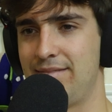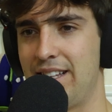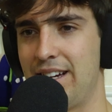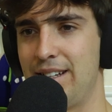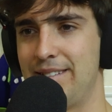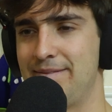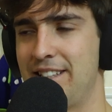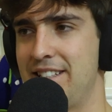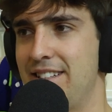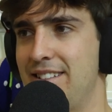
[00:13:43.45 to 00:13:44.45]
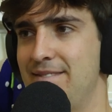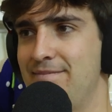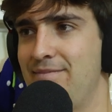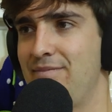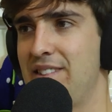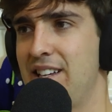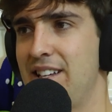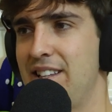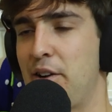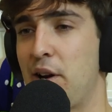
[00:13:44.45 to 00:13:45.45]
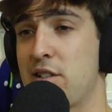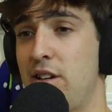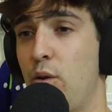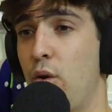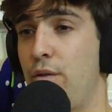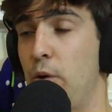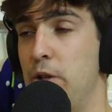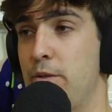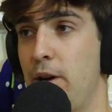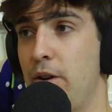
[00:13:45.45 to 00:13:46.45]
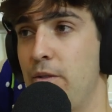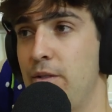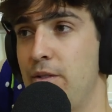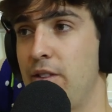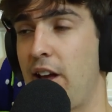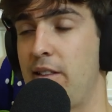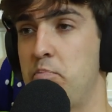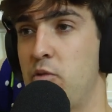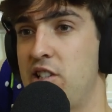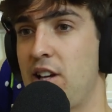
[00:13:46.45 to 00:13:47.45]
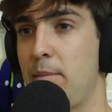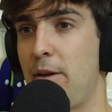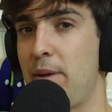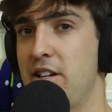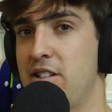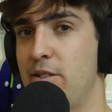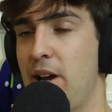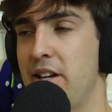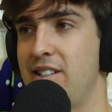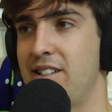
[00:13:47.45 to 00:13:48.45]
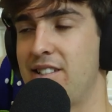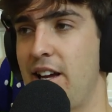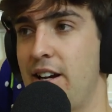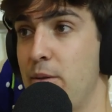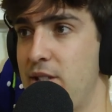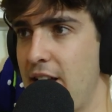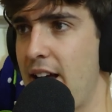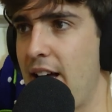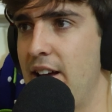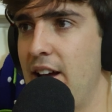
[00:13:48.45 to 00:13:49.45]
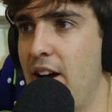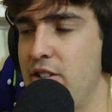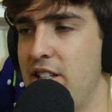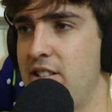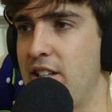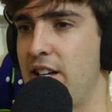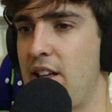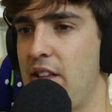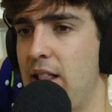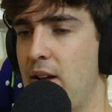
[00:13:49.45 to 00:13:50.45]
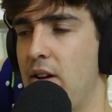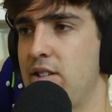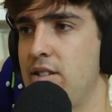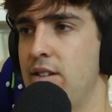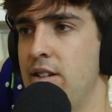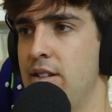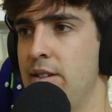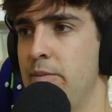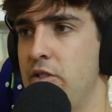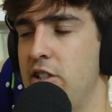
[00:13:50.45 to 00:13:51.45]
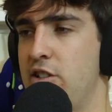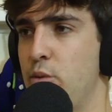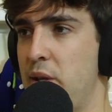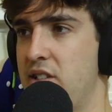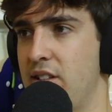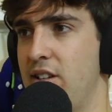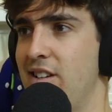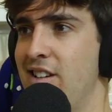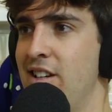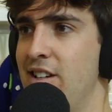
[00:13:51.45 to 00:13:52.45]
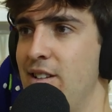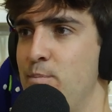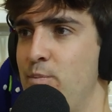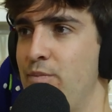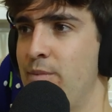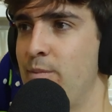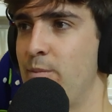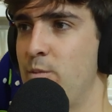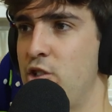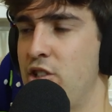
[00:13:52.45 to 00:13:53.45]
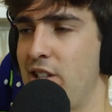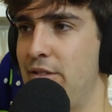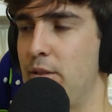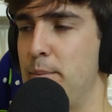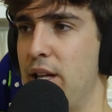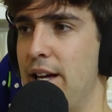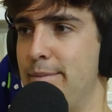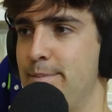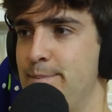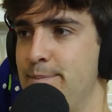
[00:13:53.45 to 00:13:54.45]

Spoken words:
No, they didn't. They were actually awful as well. They somehow made it to the round of 16. I was there. I was in Italy, and they lost to Switzerland. Schliefflin plan.